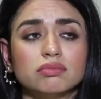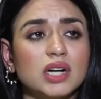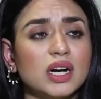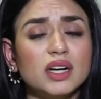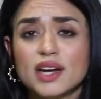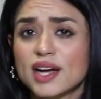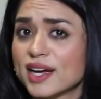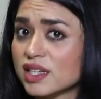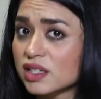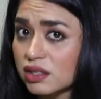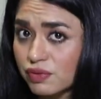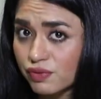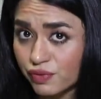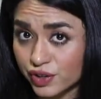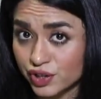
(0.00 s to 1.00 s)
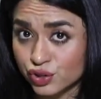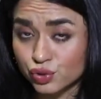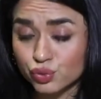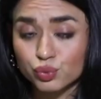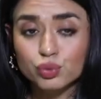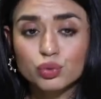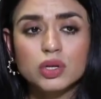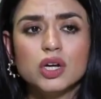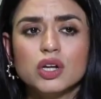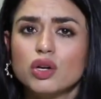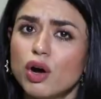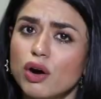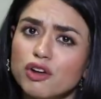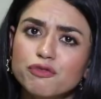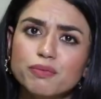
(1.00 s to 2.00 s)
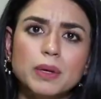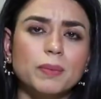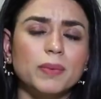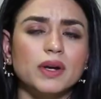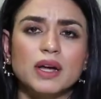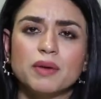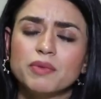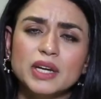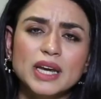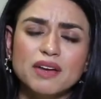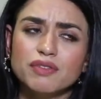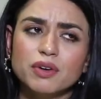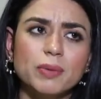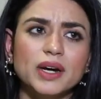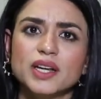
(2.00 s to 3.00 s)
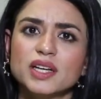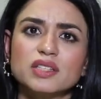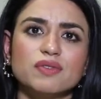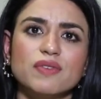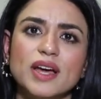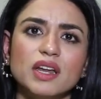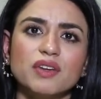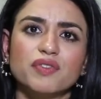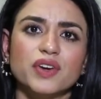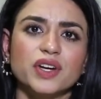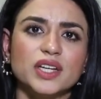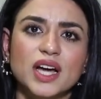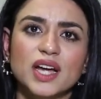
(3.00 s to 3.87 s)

Kangana is fit too. Lot of people, I mean everybody is very fit,